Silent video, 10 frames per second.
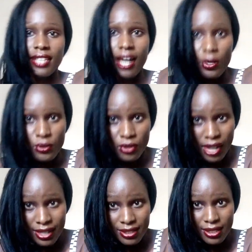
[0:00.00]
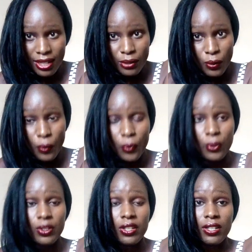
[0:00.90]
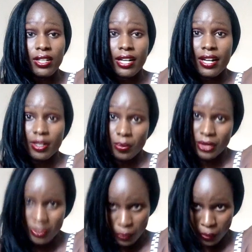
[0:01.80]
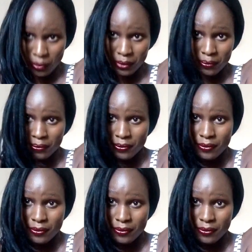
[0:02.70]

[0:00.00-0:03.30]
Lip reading: how drugs and alcohol are a big problem,